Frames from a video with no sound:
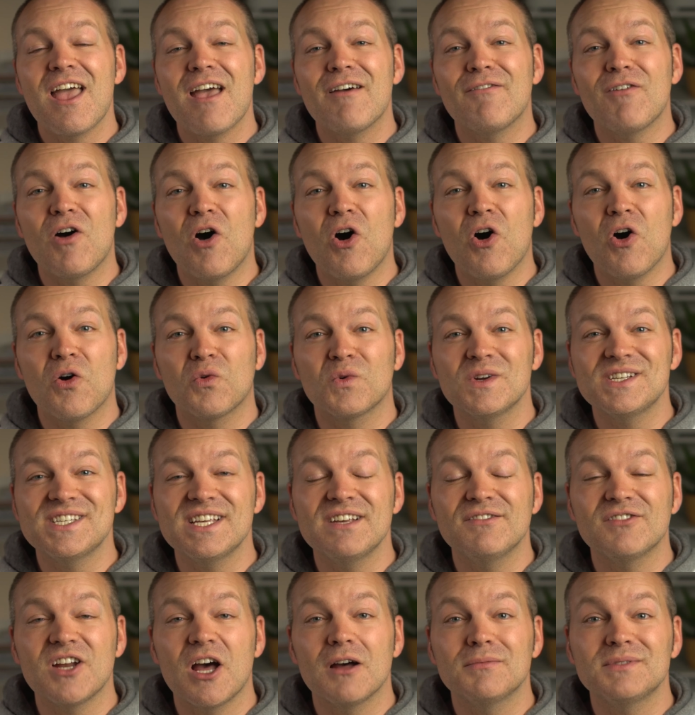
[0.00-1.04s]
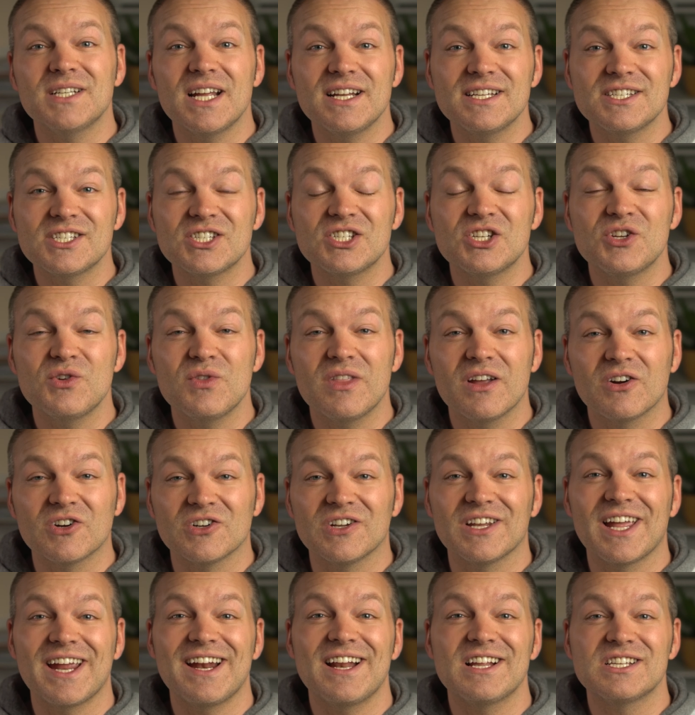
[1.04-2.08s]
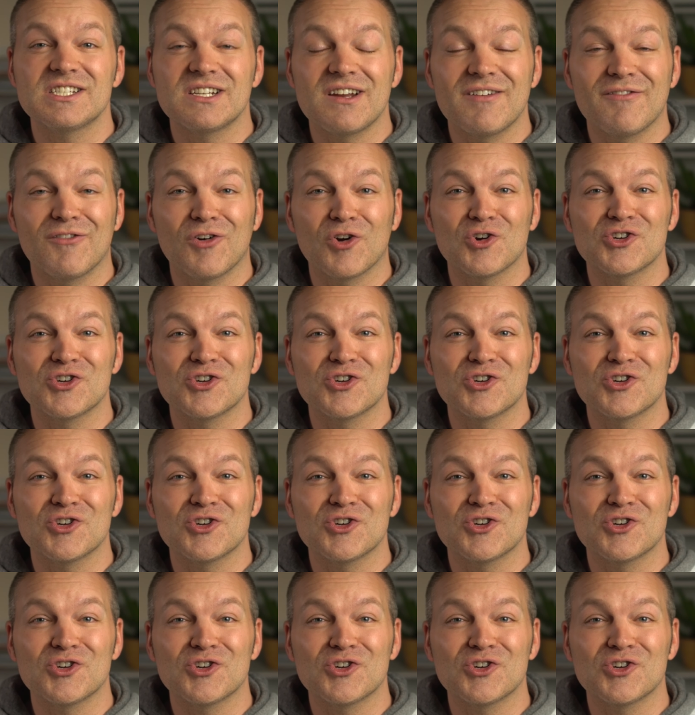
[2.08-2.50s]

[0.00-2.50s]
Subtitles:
have all received updates to their latest